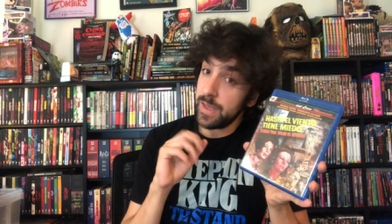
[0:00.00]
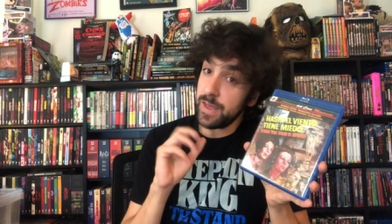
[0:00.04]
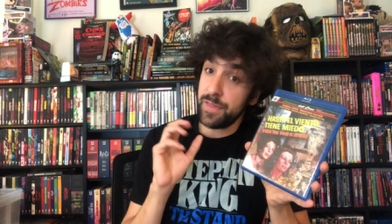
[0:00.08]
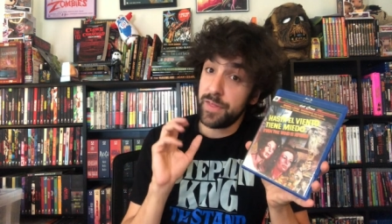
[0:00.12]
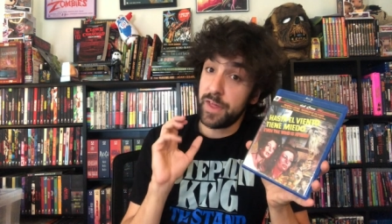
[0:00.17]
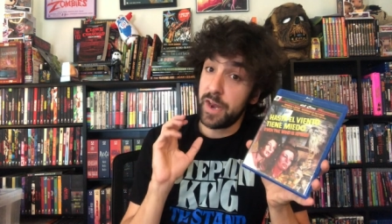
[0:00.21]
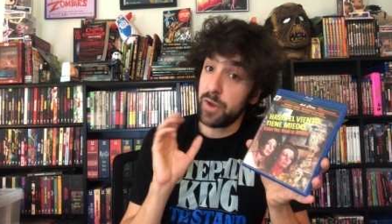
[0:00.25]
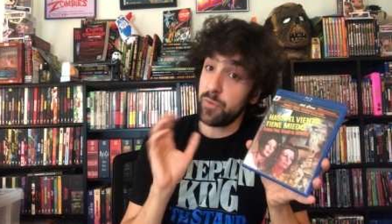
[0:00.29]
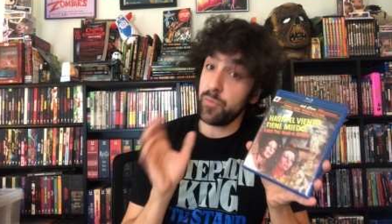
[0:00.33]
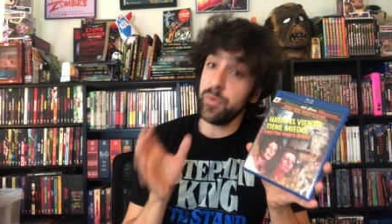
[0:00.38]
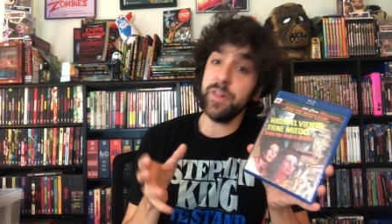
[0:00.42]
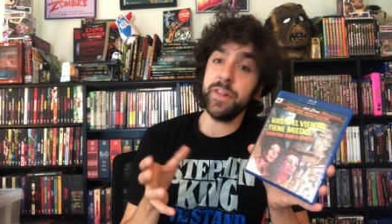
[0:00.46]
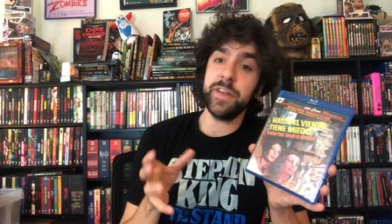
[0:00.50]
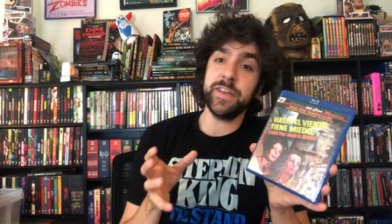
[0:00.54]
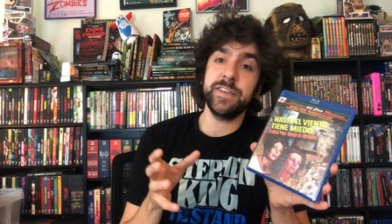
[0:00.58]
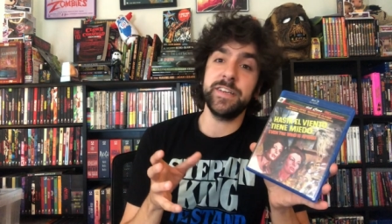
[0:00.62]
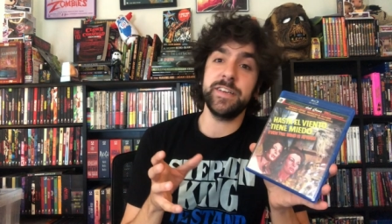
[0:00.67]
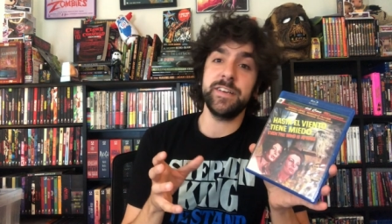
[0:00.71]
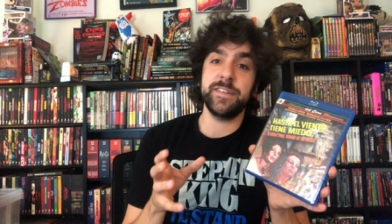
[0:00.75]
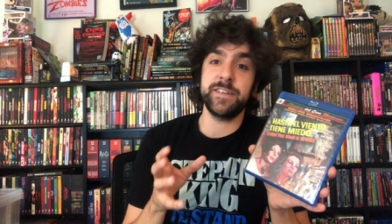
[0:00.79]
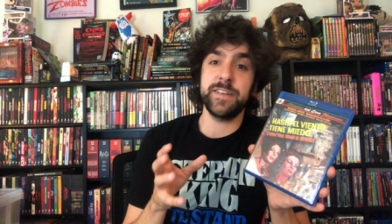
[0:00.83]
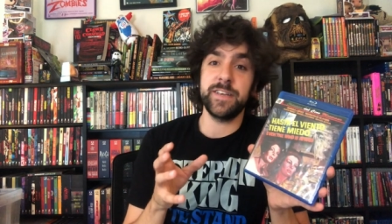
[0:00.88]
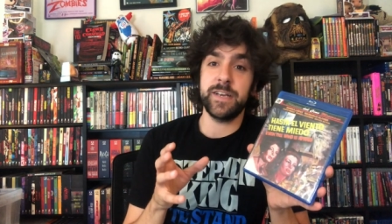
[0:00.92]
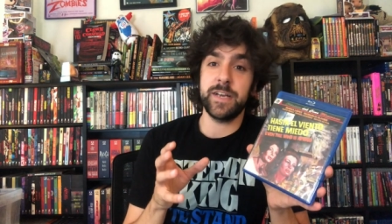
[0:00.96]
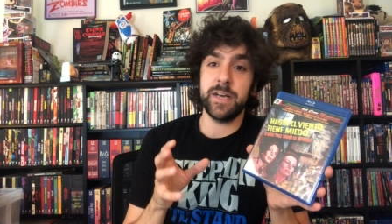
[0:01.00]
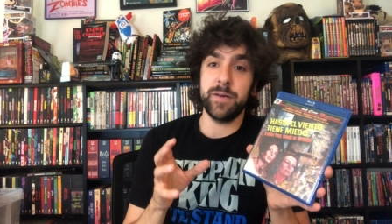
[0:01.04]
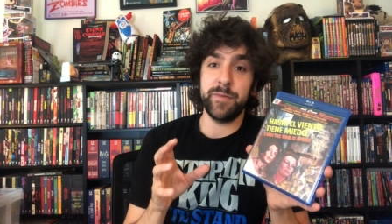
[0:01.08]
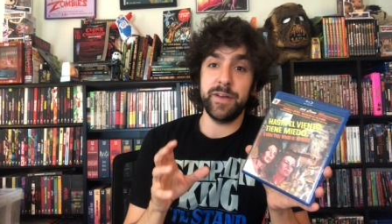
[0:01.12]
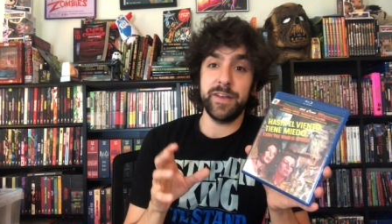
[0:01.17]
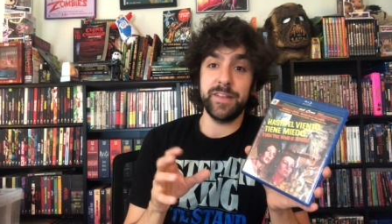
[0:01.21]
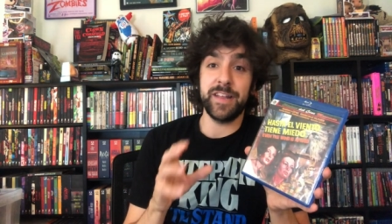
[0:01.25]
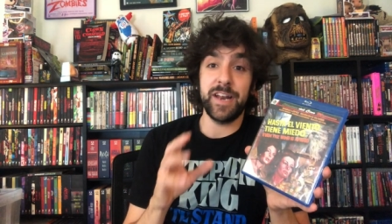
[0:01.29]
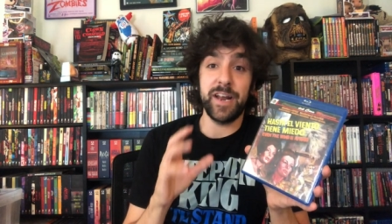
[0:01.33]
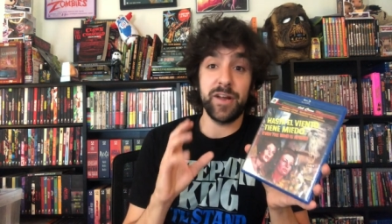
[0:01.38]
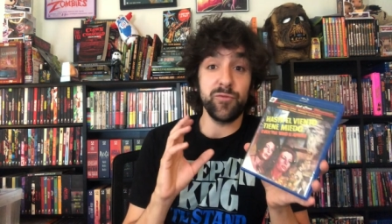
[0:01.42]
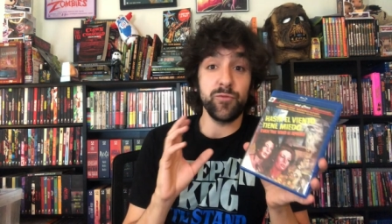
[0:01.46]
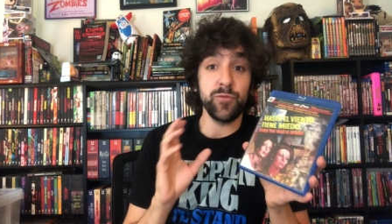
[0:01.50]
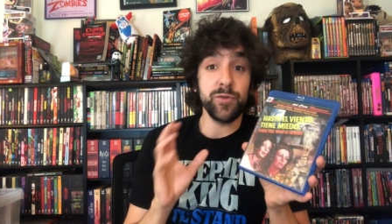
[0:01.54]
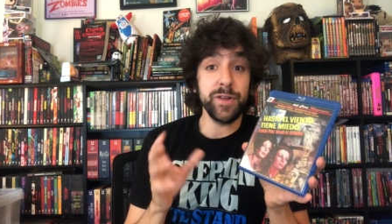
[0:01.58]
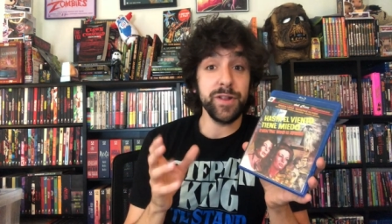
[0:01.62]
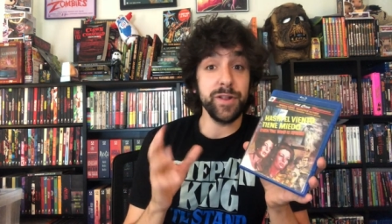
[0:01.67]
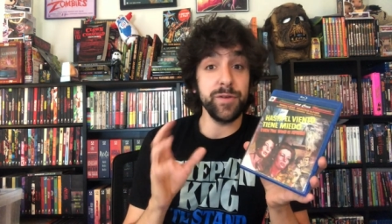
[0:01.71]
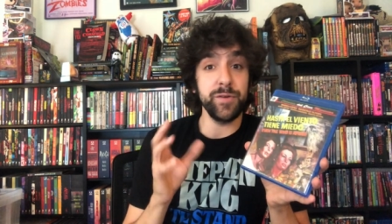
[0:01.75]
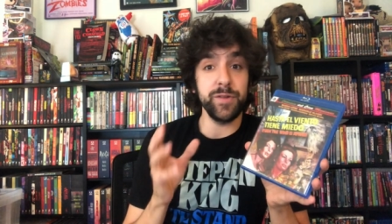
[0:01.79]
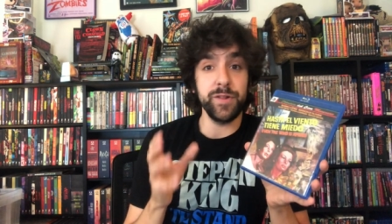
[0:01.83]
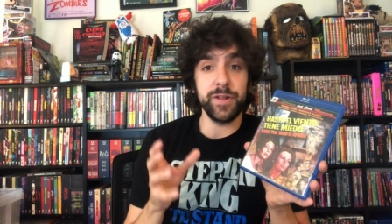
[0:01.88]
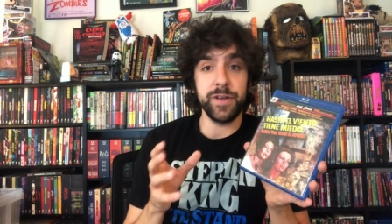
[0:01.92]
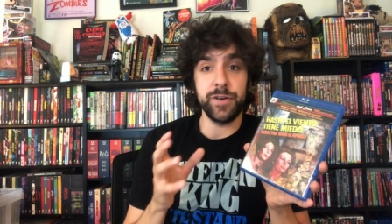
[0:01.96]
that I really didn't see coming, that I
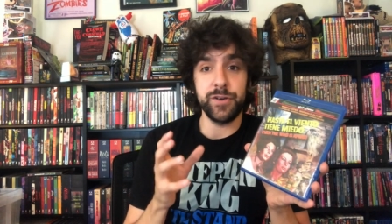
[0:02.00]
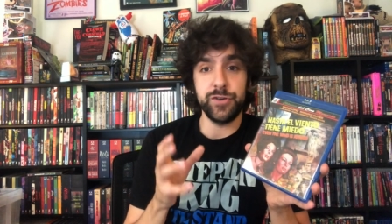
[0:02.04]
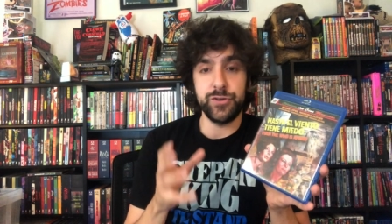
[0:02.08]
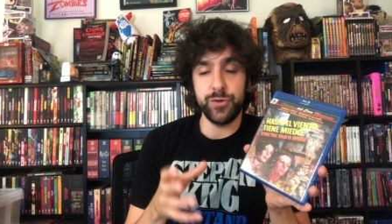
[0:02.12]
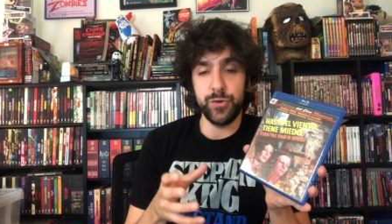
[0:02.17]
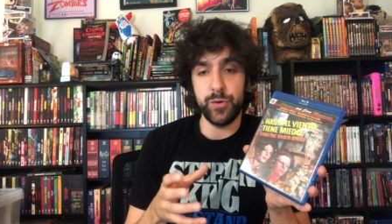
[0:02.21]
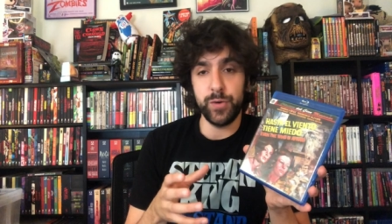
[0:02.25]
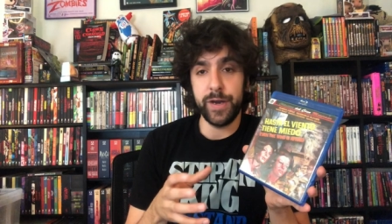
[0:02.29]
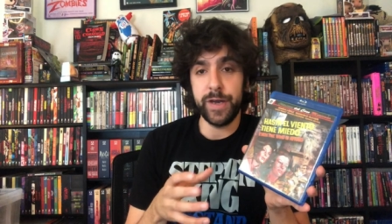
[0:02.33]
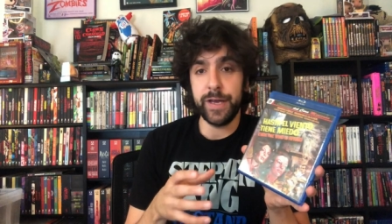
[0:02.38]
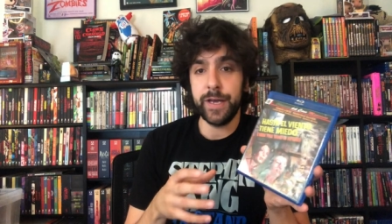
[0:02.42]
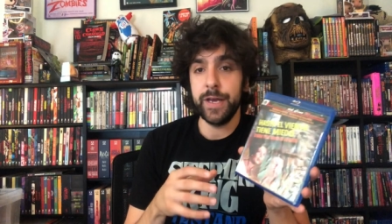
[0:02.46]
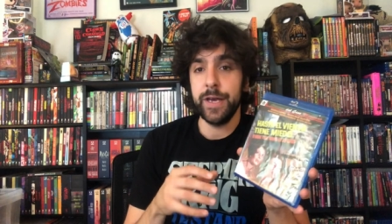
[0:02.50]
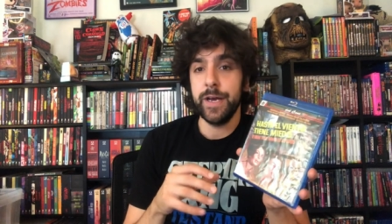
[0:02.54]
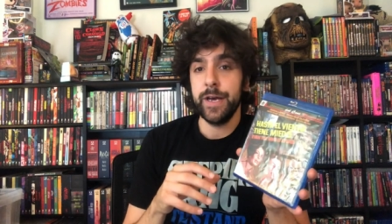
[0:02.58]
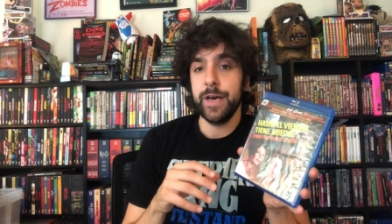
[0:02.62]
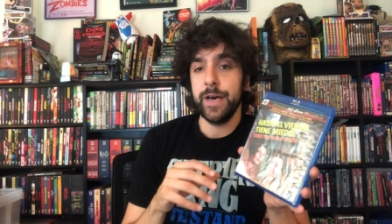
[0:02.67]
really really enjoy,